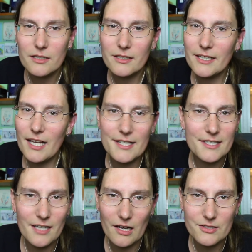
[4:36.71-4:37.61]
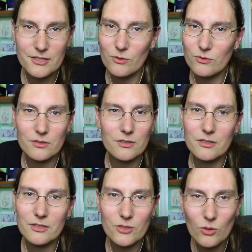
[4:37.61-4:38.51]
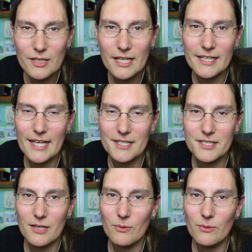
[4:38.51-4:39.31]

the guy's an arse, don't let it get you.